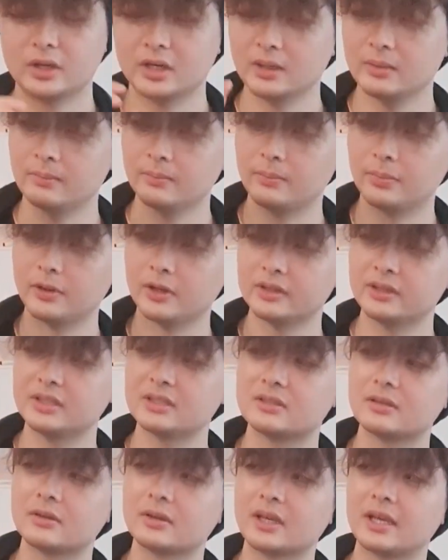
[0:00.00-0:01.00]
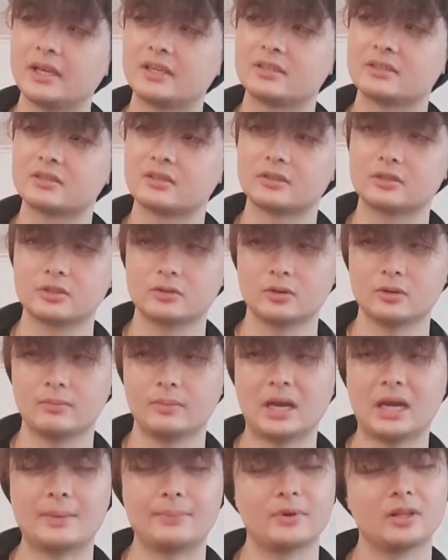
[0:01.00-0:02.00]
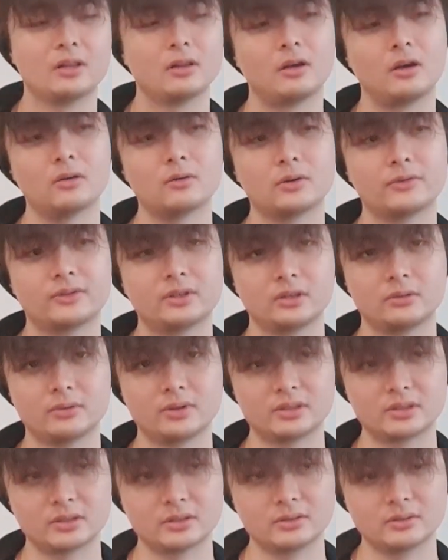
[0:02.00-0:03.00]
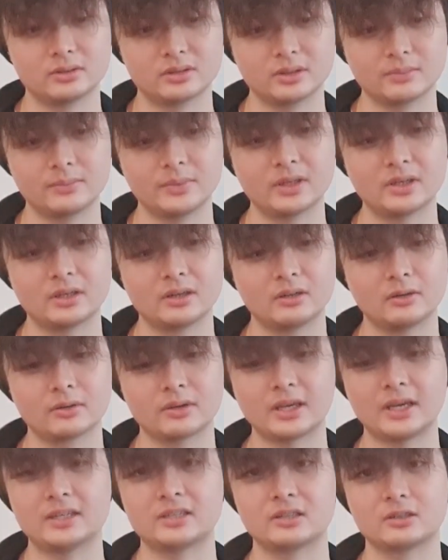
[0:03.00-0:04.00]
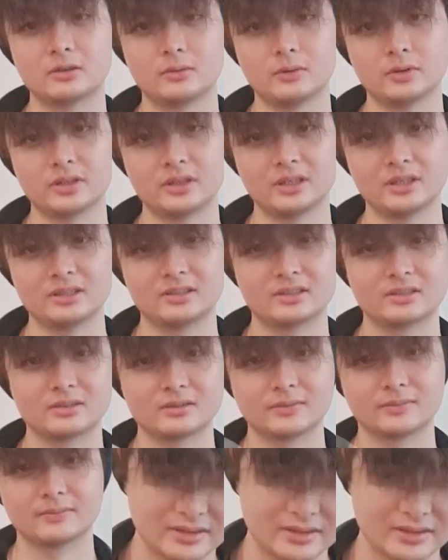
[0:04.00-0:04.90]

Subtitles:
we can plot these locations onto a map along with the original submitted location coordinates.